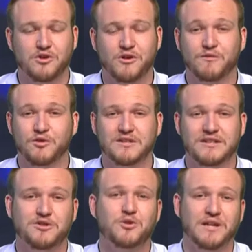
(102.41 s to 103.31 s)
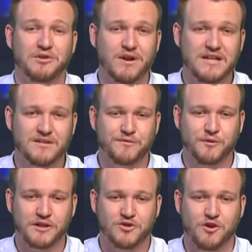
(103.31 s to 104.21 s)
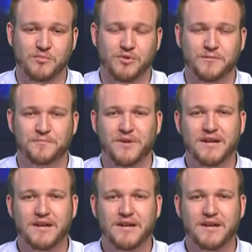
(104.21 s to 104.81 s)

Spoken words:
convert it into an eraser, for example.